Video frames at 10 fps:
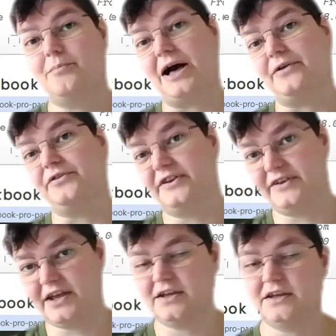about the
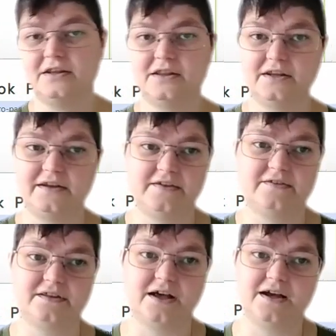day in the day
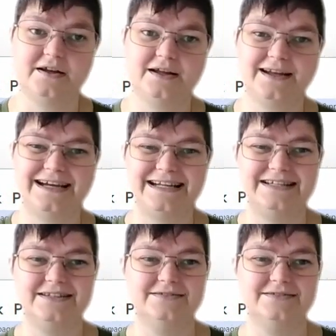slot. I